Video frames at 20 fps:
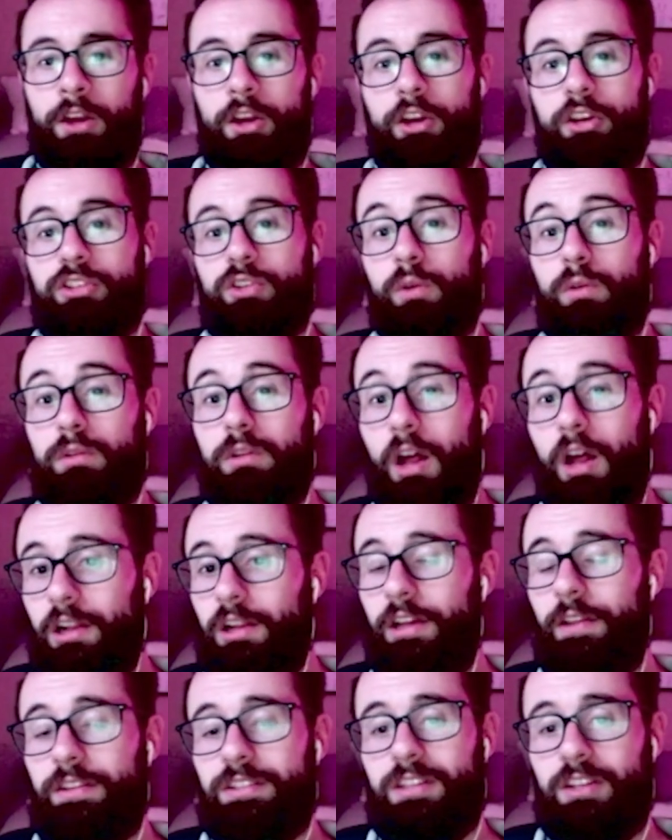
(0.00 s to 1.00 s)
So
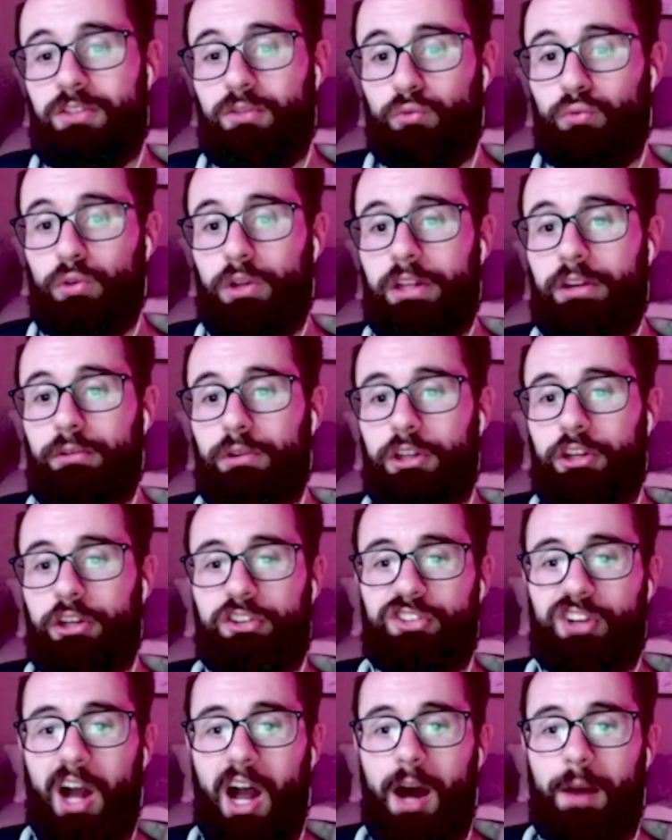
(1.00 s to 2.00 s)
luckily this does a really good
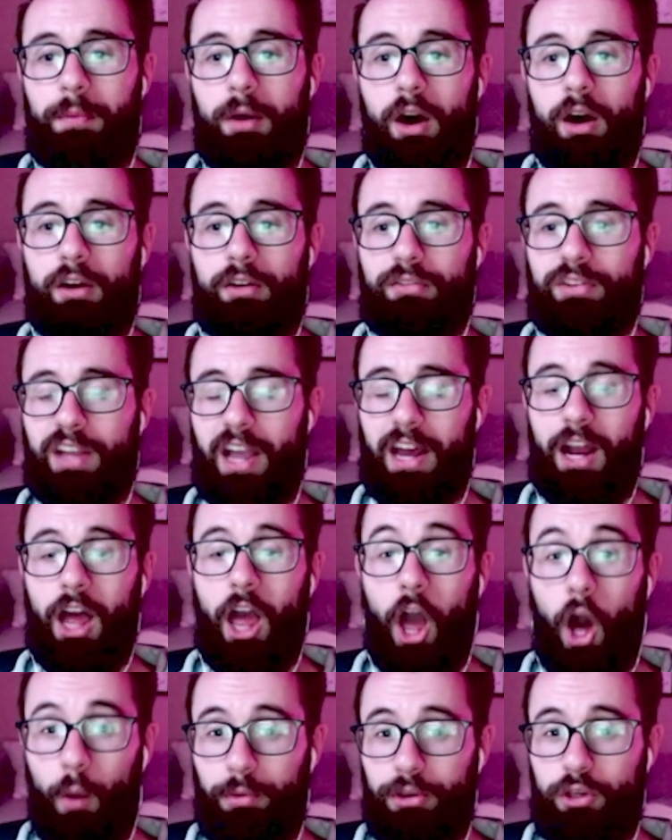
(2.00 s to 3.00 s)
job of kind of
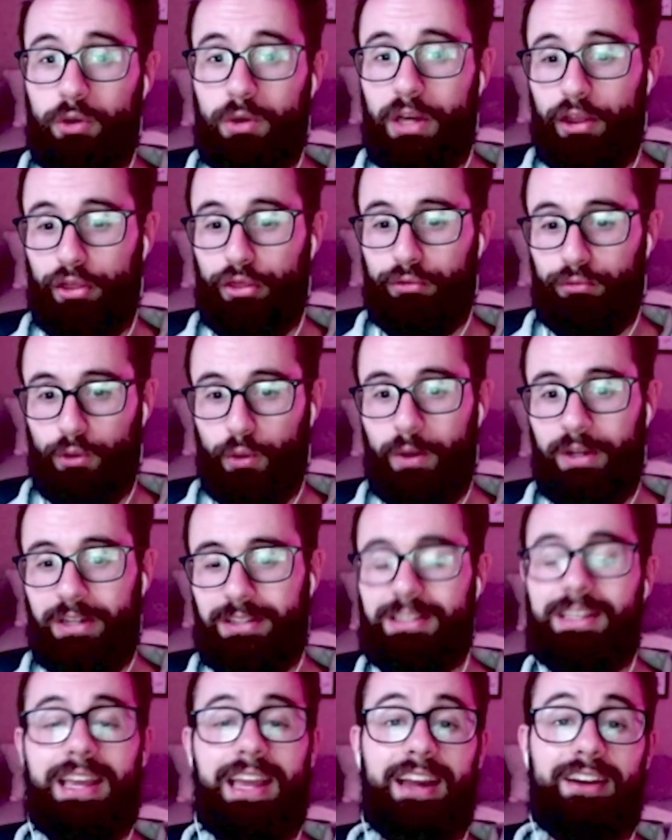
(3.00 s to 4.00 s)
helping you get through
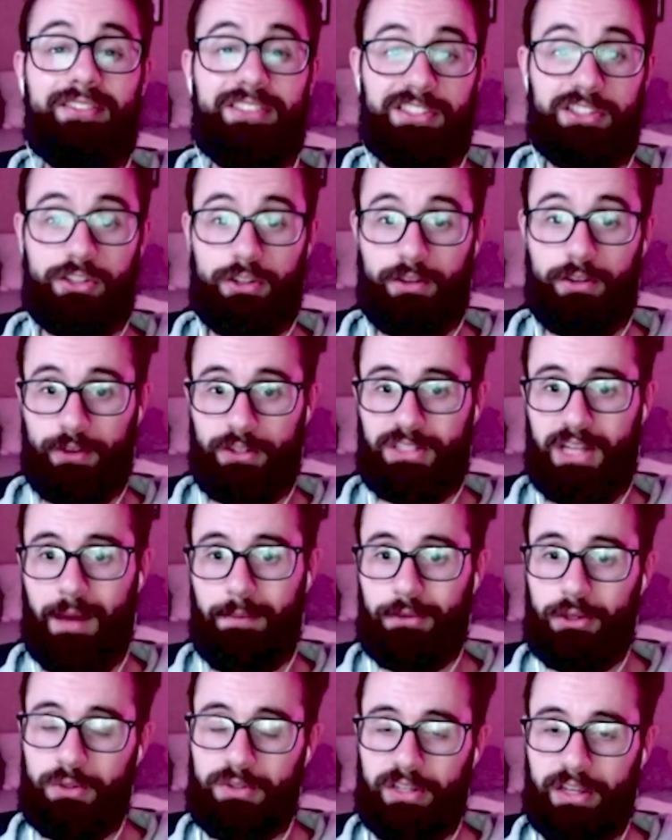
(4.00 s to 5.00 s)
it if this is your first time
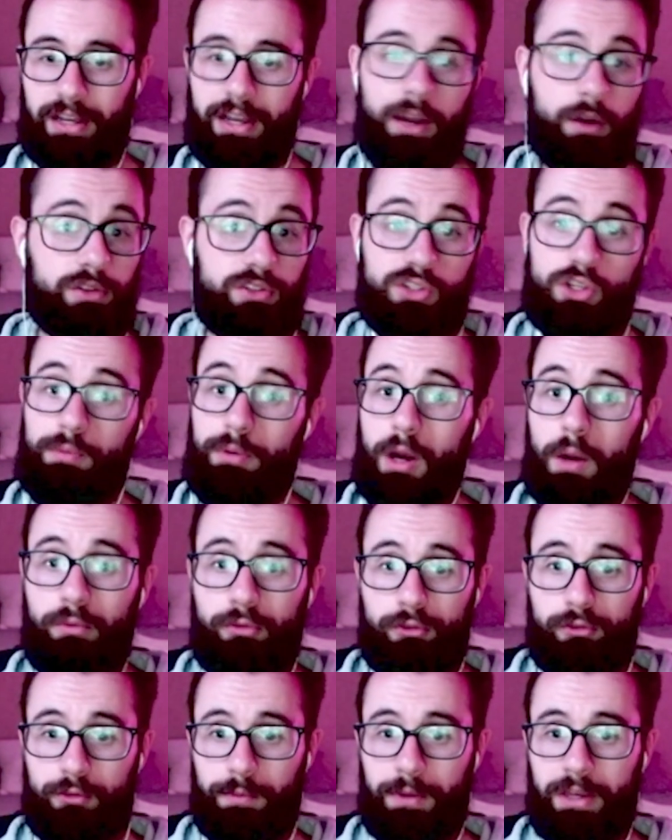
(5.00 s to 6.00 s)
using it. It was super helpful
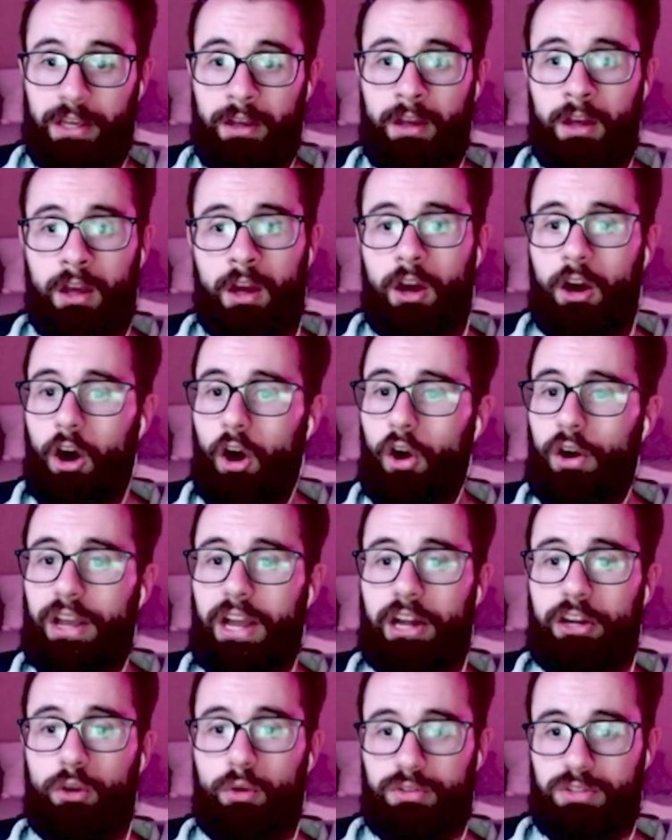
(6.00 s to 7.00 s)
for me. All you
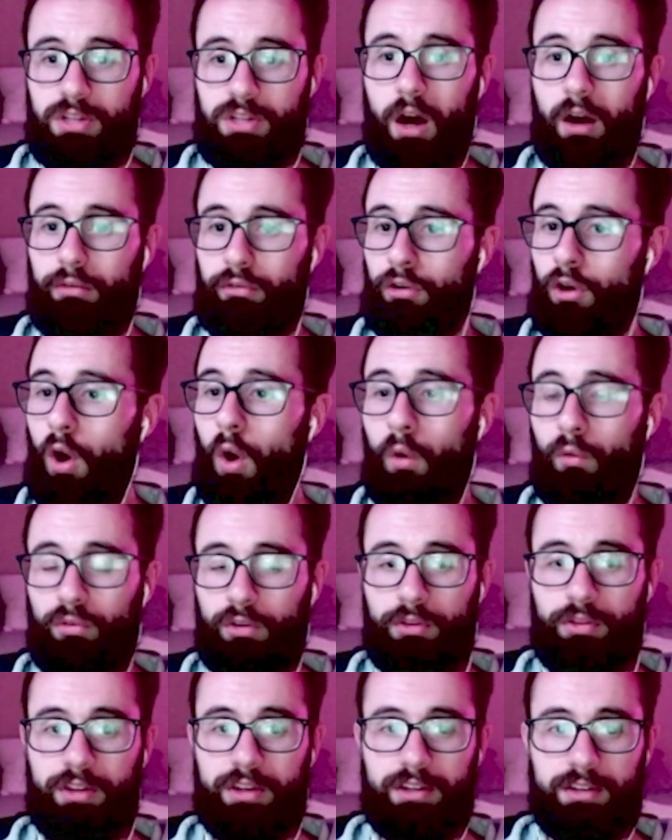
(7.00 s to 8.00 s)
gotta do is hover
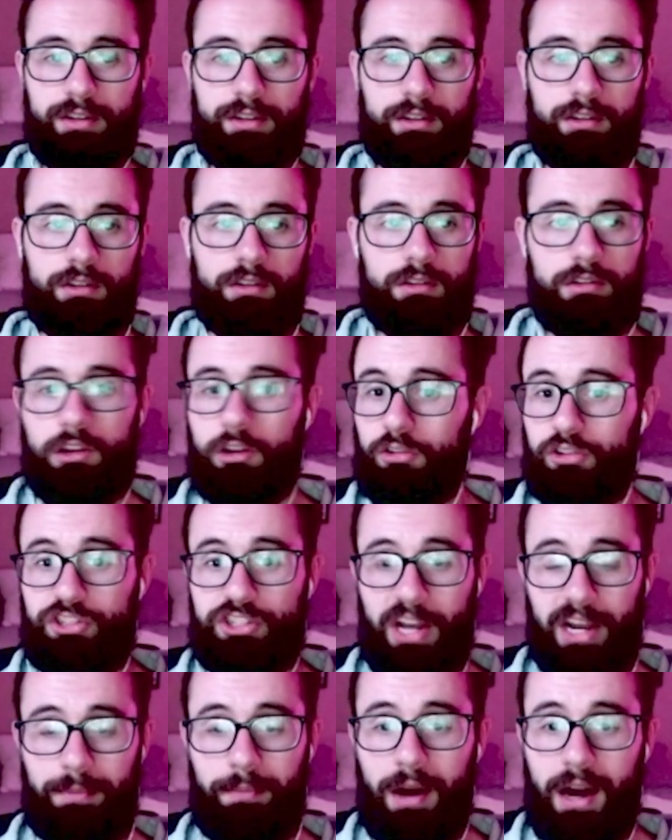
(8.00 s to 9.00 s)
over the little
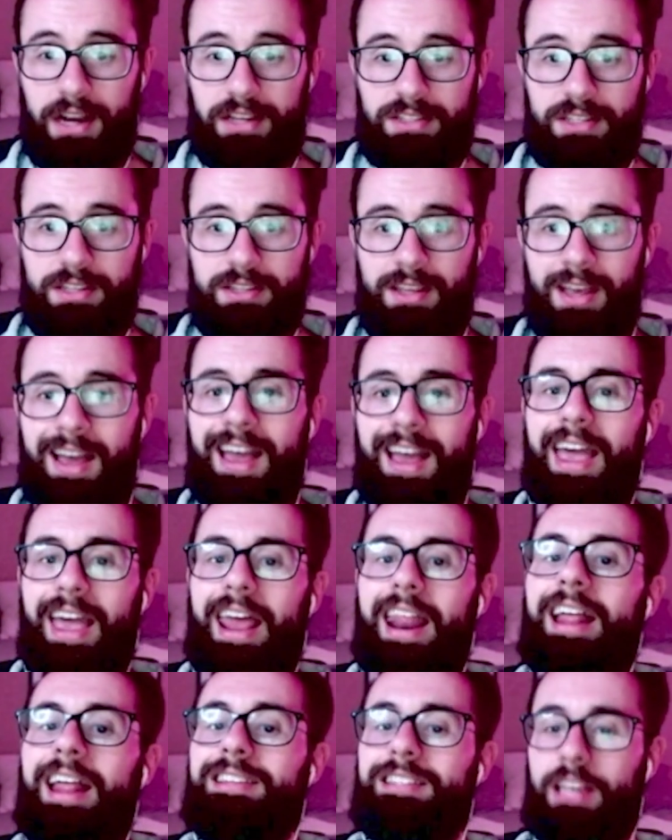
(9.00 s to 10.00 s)
checkboxes
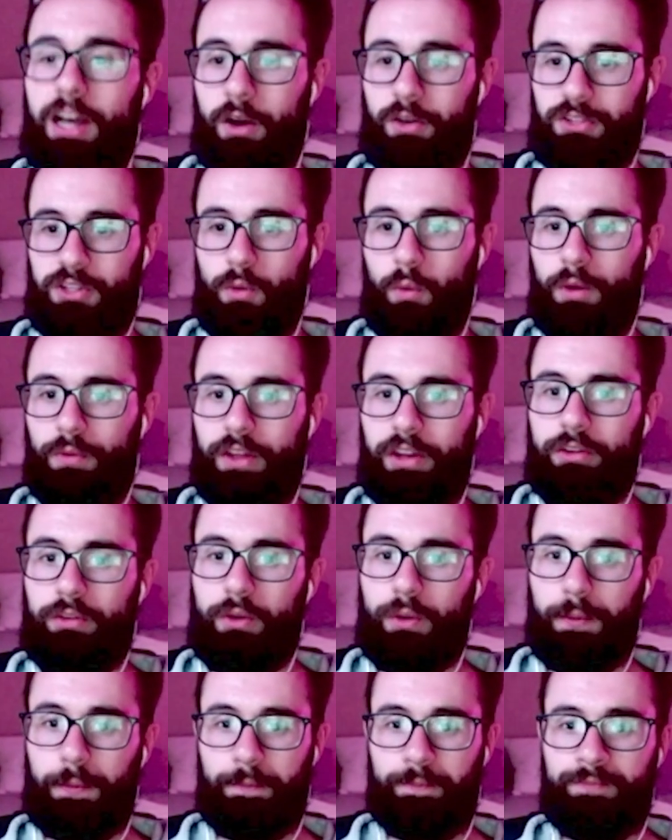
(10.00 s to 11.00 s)
and it tells you what they do.